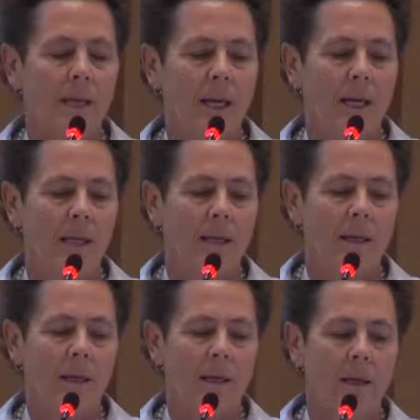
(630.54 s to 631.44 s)

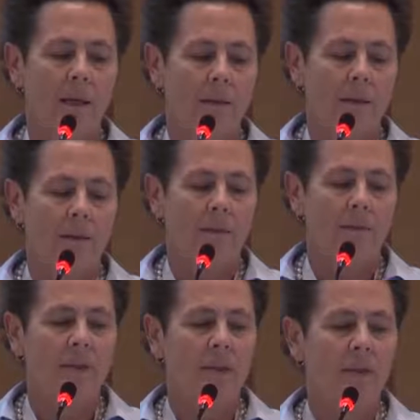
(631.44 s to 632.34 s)
a
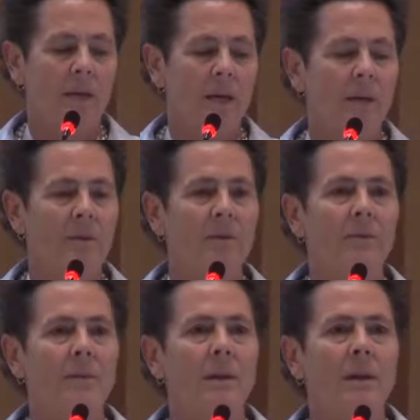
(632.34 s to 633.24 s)
view of
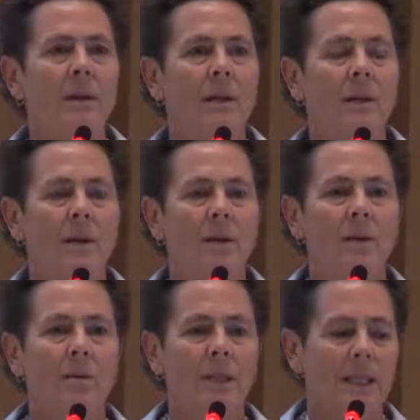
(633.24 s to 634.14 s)

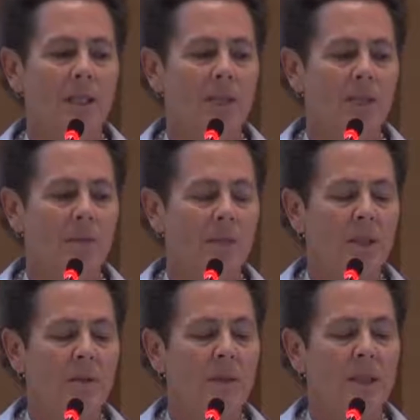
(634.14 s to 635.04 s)
the relationship
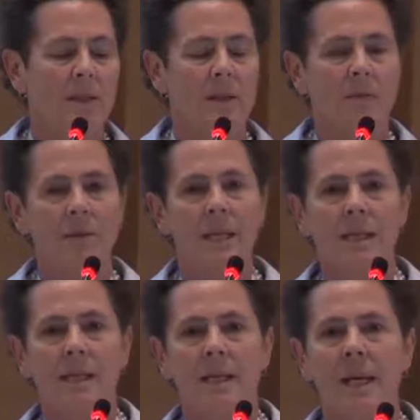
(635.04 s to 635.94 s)
between
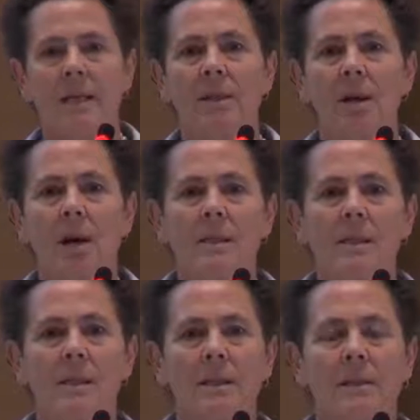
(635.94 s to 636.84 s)
risk and
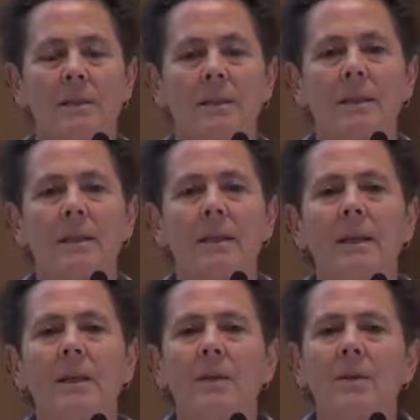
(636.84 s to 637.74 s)
cost.
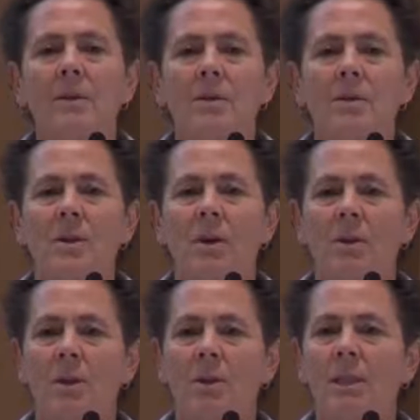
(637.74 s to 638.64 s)

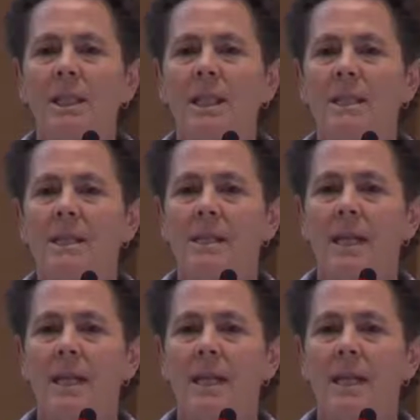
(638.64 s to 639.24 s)
So early in